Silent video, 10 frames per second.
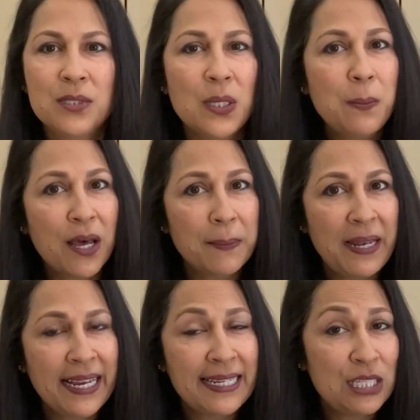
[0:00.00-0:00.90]
So bottom
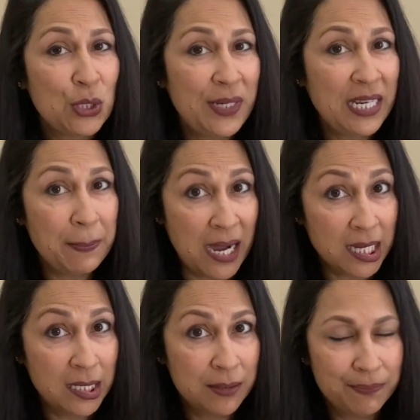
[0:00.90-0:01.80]
line is you need a
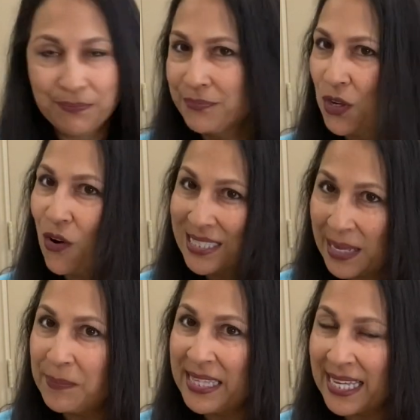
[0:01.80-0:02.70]
mug or
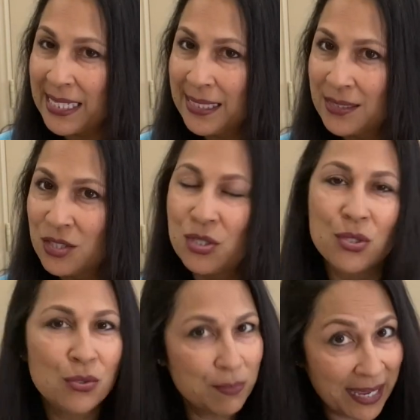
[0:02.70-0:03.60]
something to
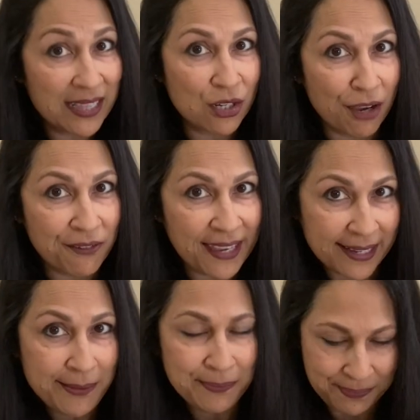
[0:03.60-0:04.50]
make the coffee
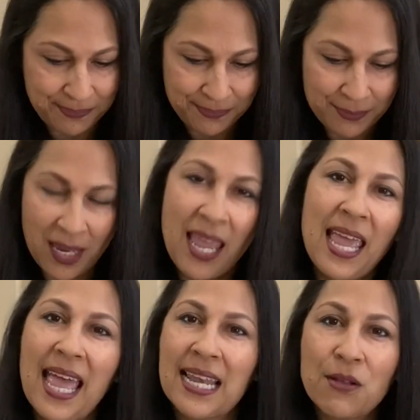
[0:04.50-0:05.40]
in.
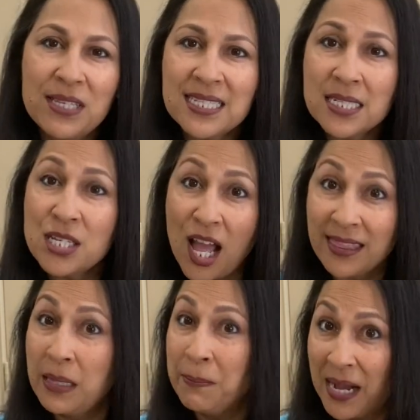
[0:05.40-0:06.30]
And now this is
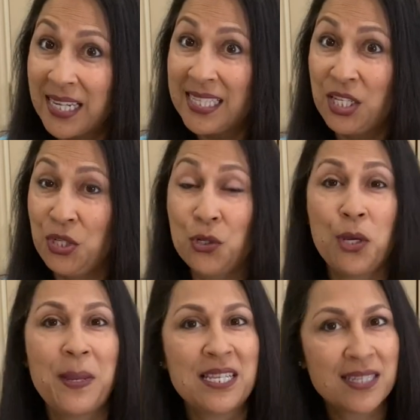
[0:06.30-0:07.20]
not the mug that you're going
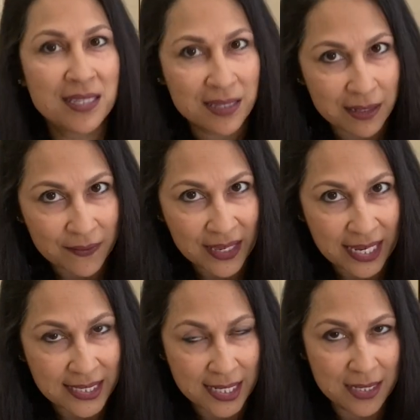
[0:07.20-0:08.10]
to be serving
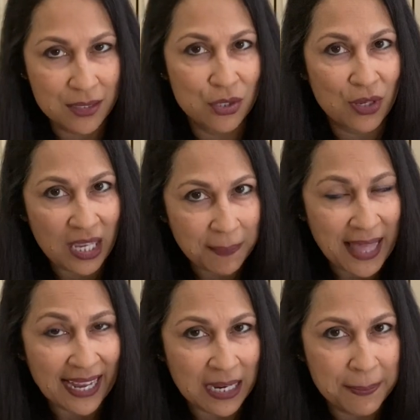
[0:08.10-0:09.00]
it in, so keep
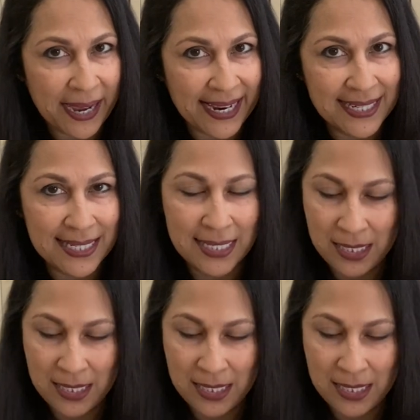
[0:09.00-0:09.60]
that in mind.